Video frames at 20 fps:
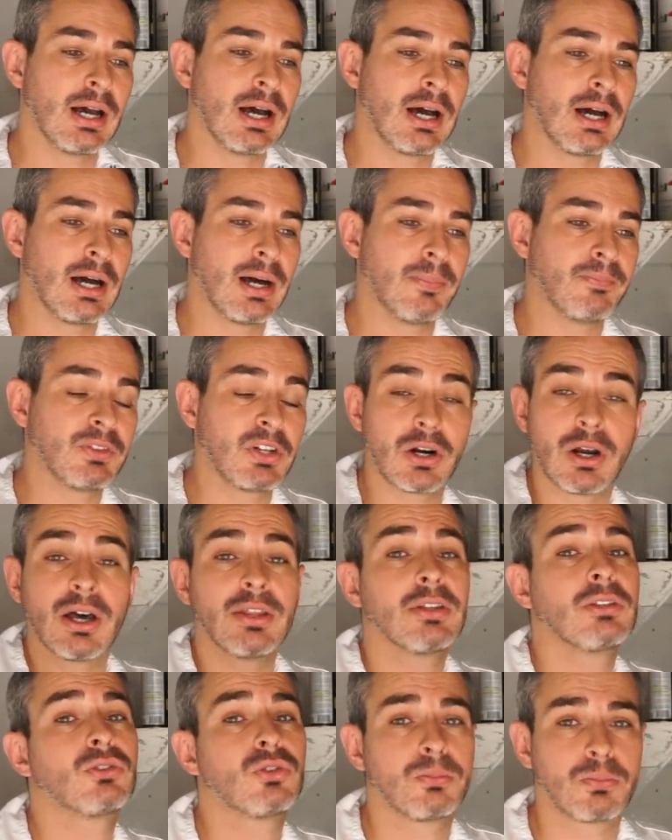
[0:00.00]
Um, there are
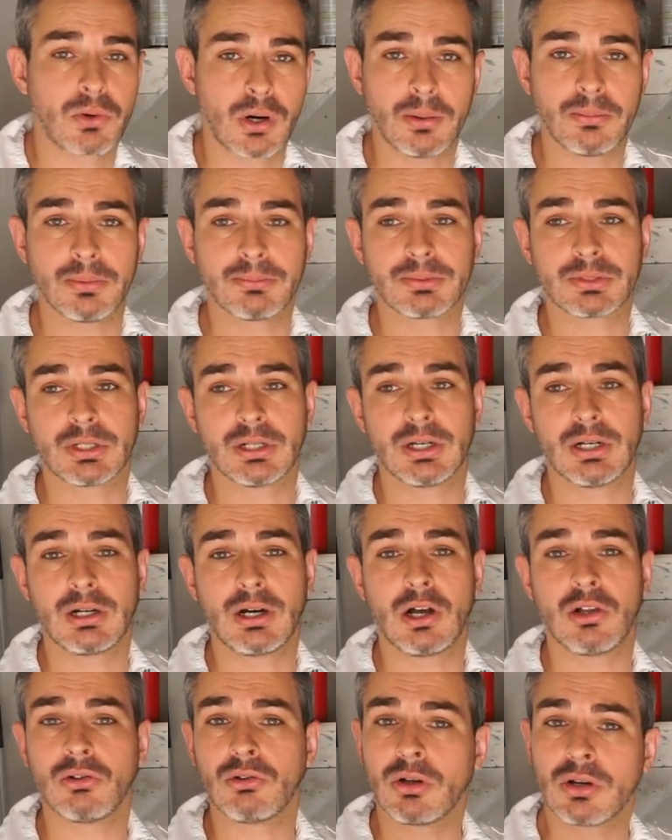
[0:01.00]
other two problems. Uh,
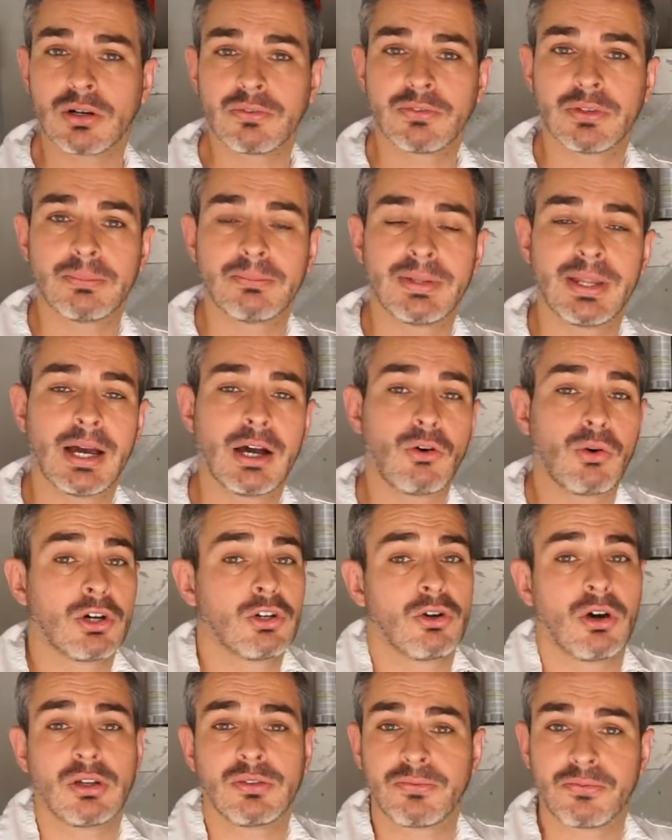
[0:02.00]
a lot of them now are
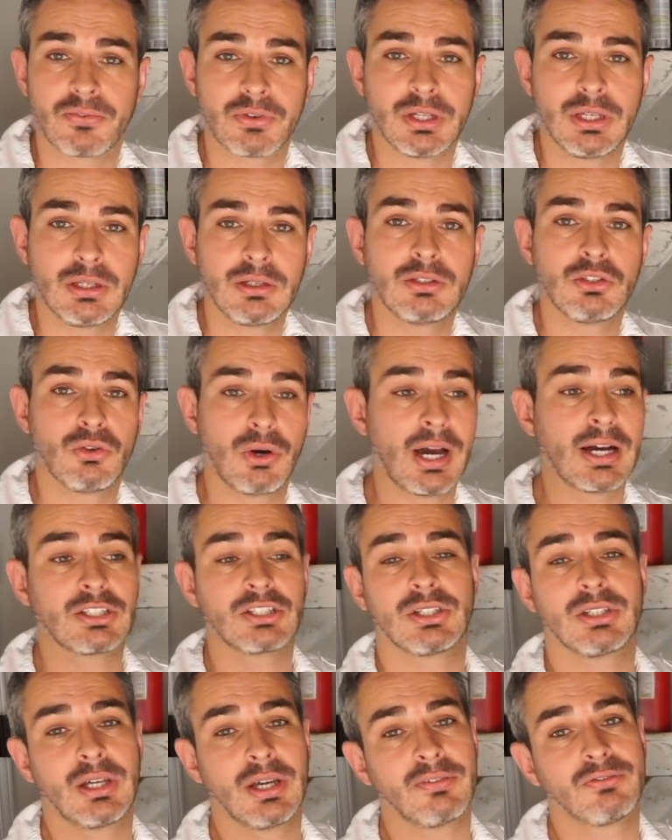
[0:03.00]
not free. You
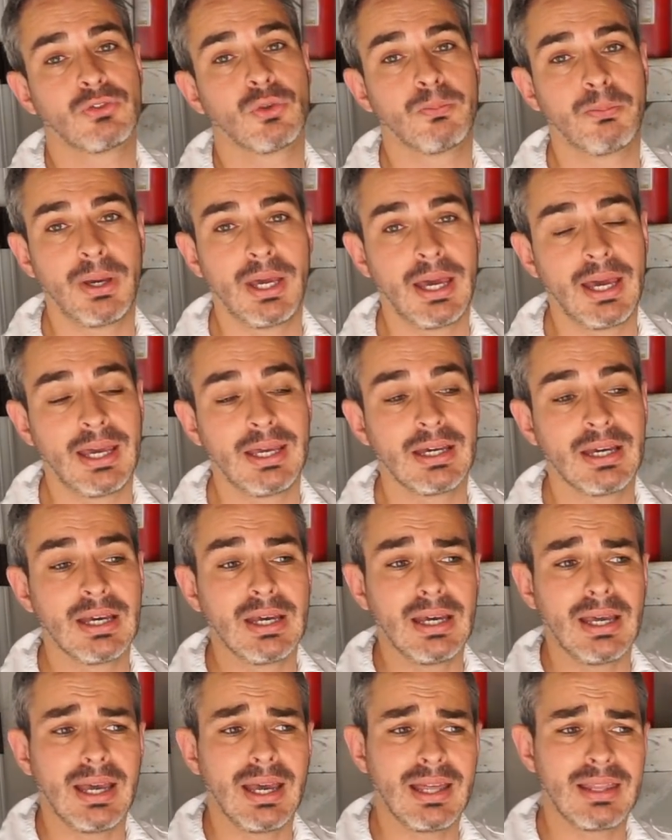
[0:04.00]
actually have to pay.
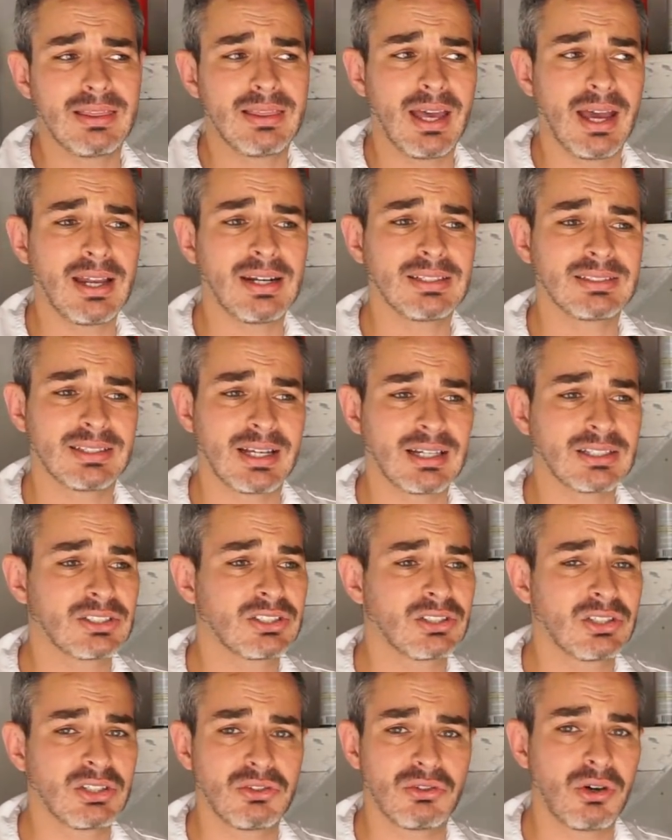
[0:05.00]
And that is
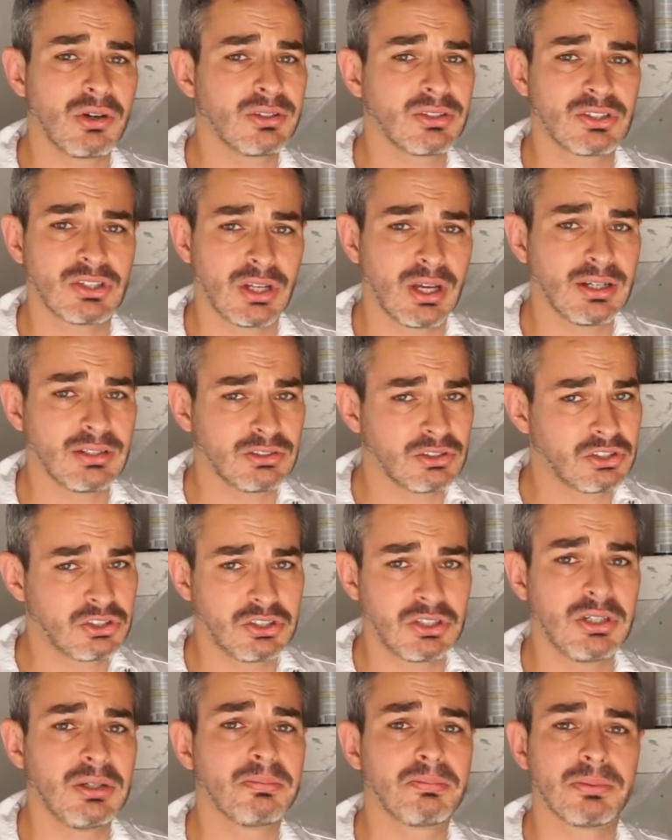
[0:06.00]
actually not a
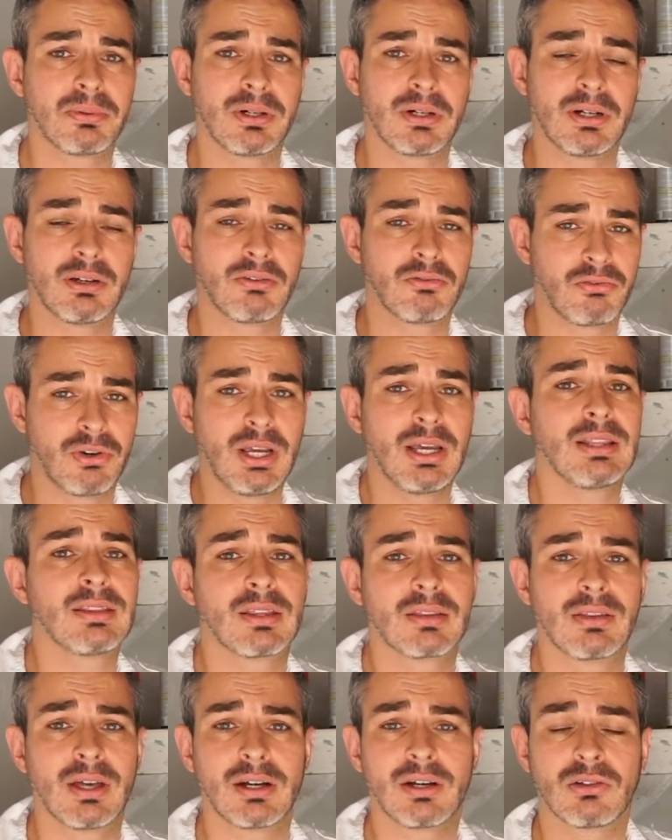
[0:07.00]
cheap uh, rate
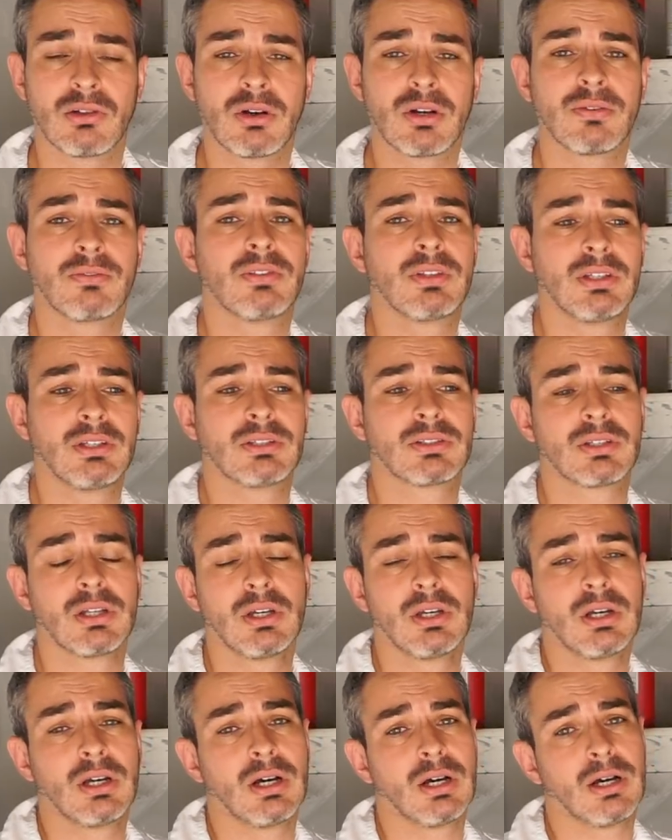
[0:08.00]
that a lot of these
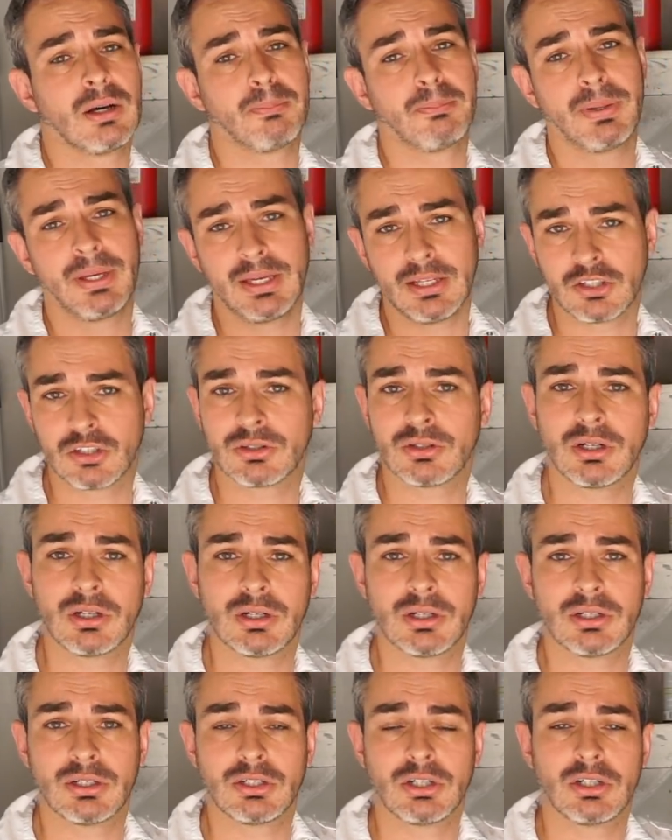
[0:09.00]
uh, paid uh,
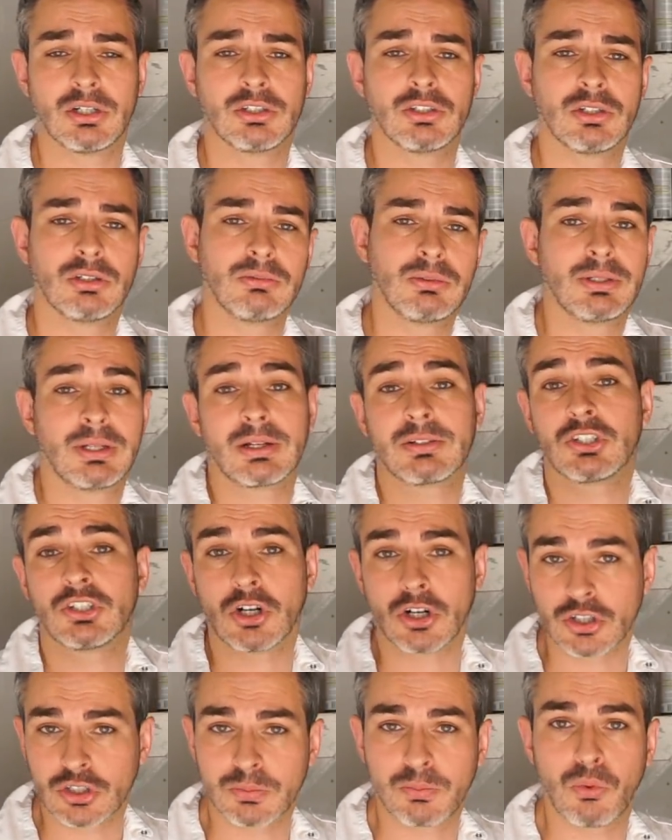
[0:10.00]
uh, like
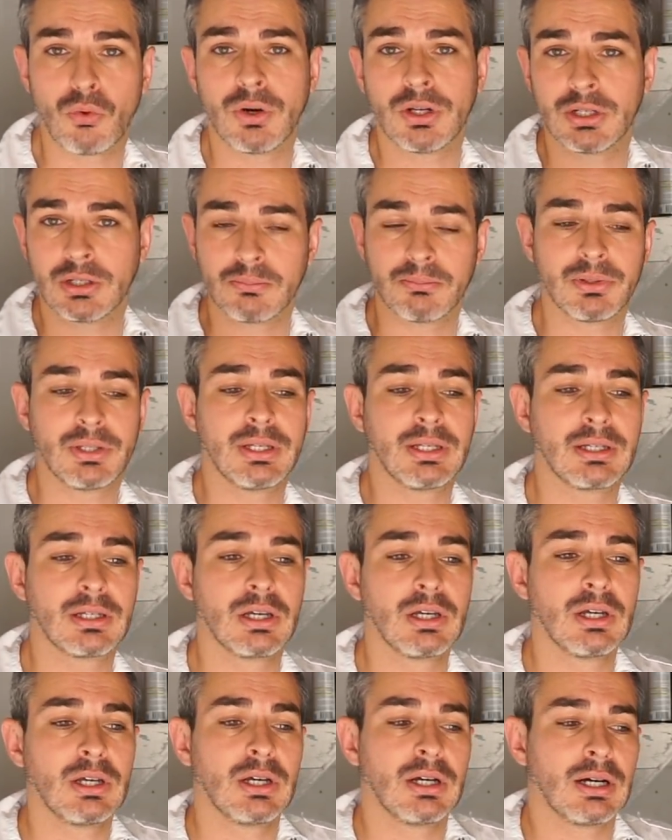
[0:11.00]
ChargePoint and Blink
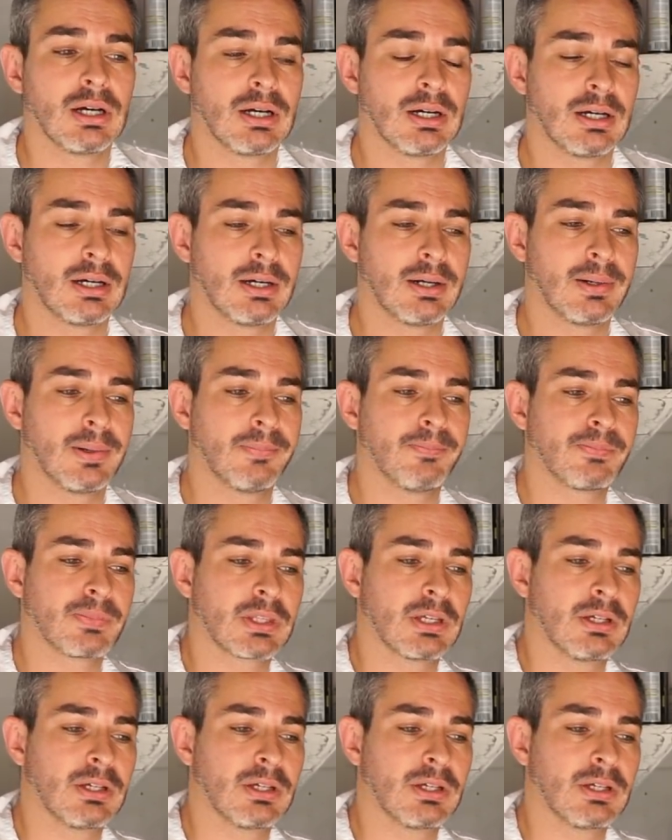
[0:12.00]
um,